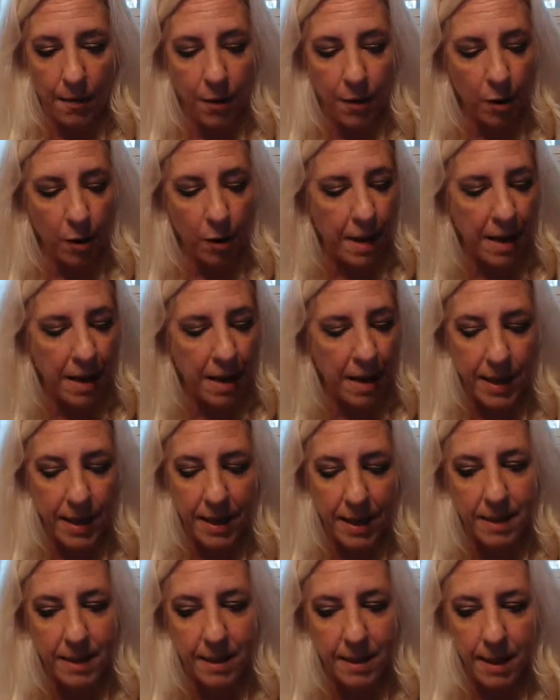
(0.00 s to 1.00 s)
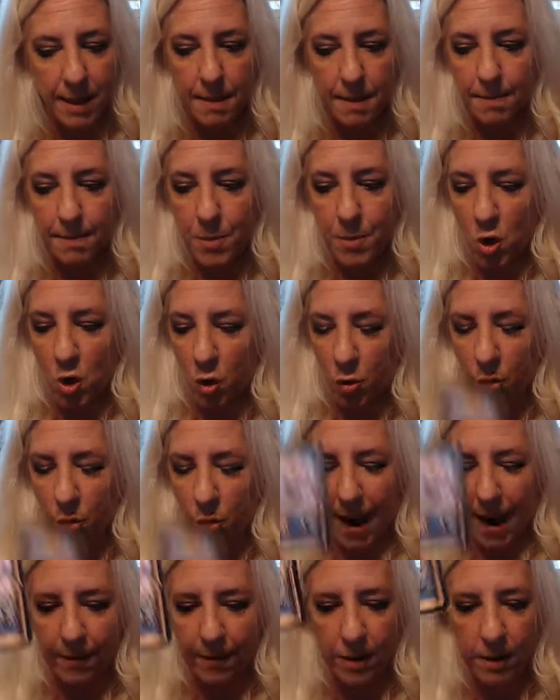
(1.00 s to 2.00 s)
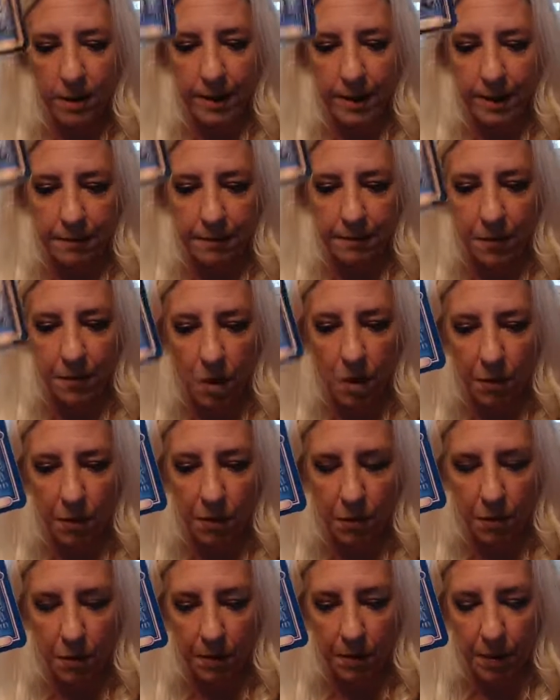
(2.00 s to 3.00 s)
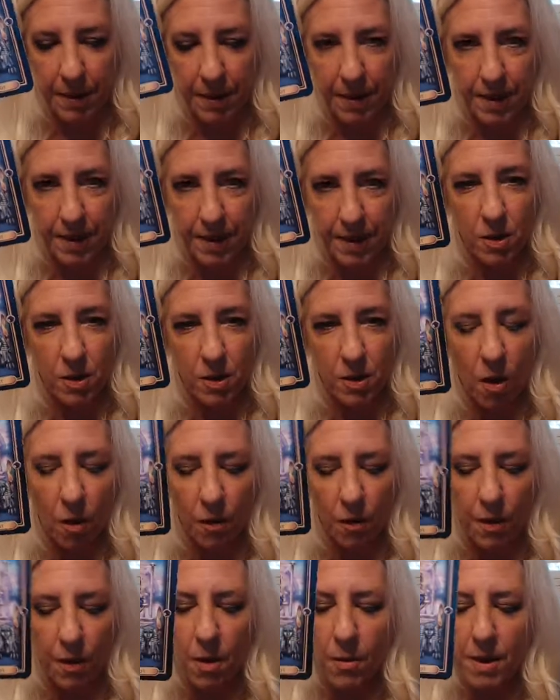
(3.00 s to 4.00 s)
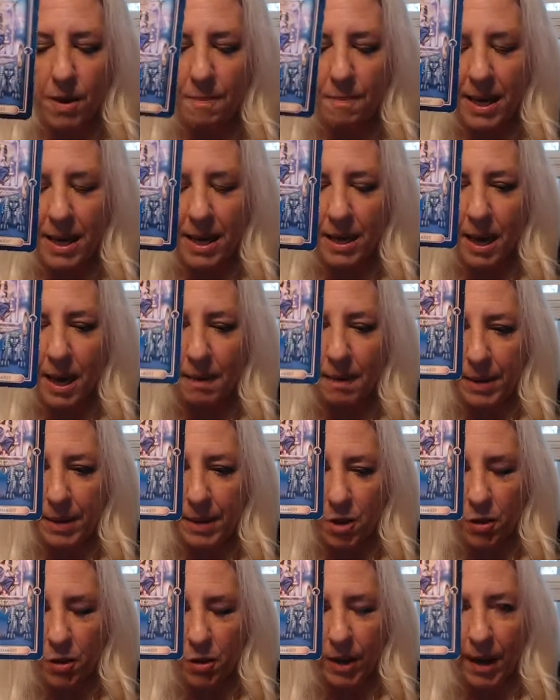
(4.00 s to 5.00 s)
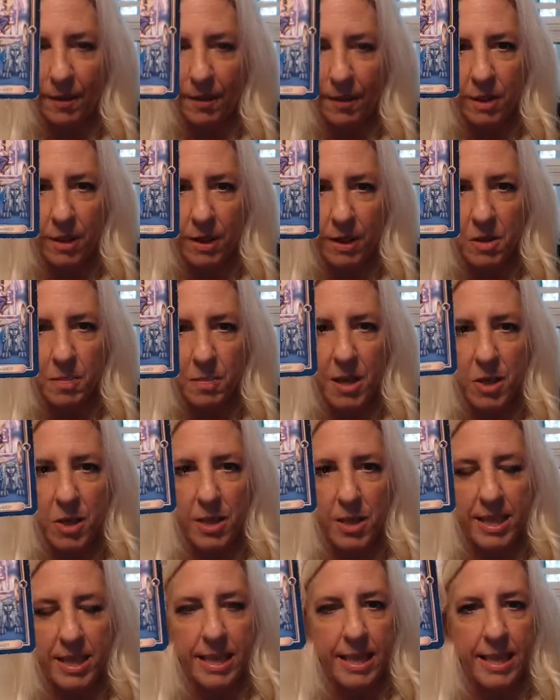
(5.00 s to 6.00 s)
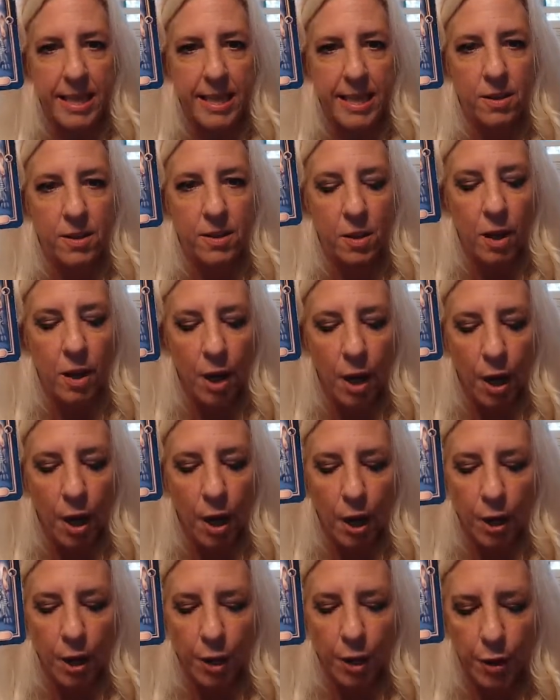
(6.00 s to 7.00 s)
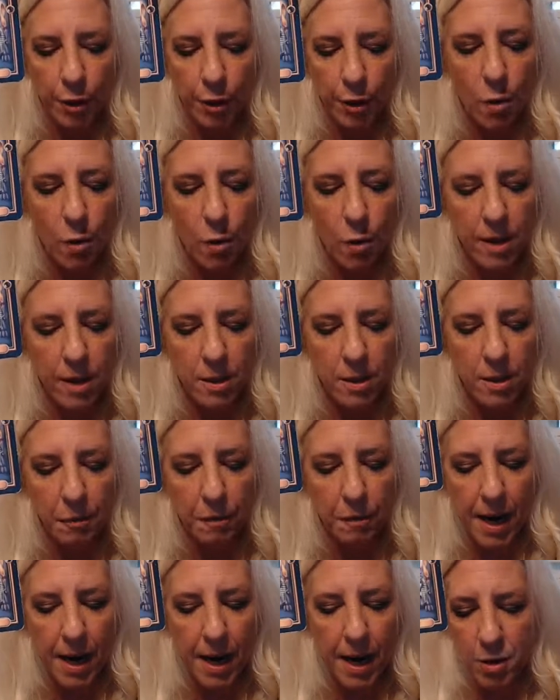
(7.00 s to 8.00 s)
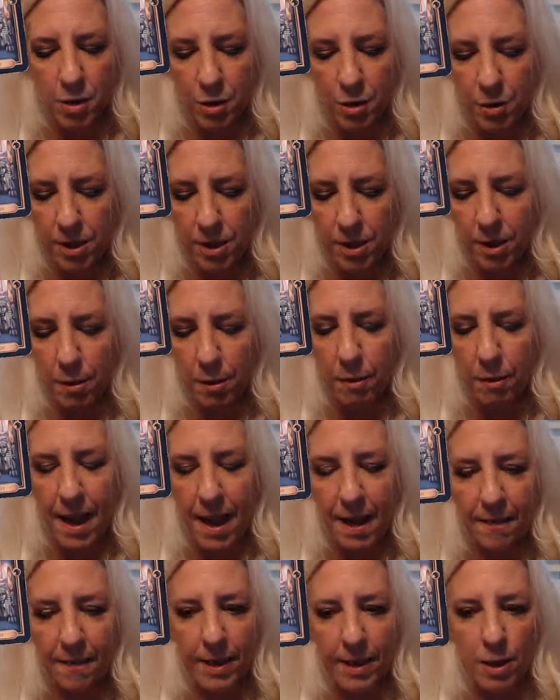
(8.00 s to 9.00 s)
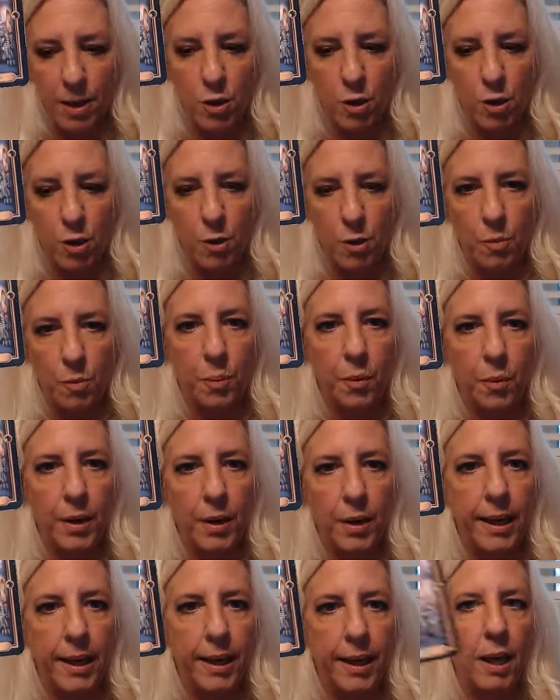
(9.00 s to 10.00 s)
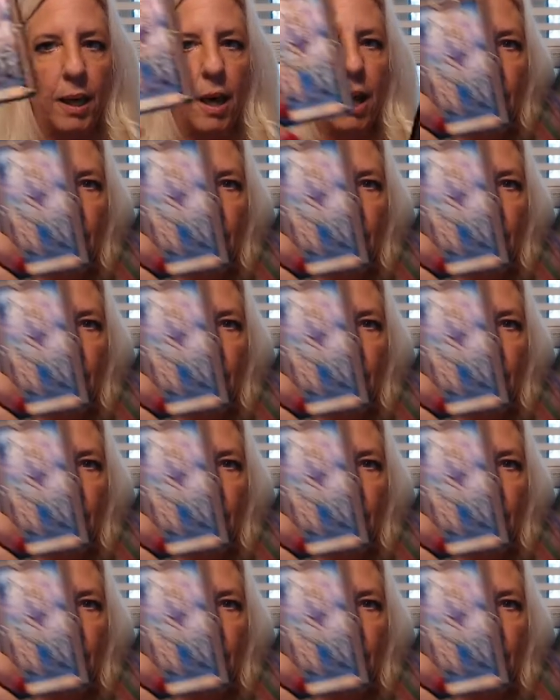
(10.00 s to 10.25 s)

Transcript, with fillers: There may be some travel involved with this, although it may not be travel as much as it is you're going to find yourself having to bring